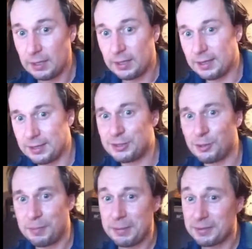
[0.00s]
And so
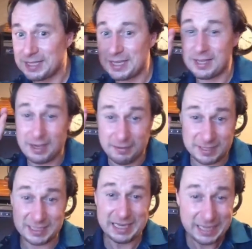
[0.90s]
people see that I've
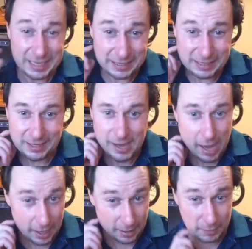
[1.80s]
seen it
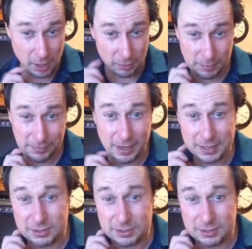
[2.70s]
and I'm not replying.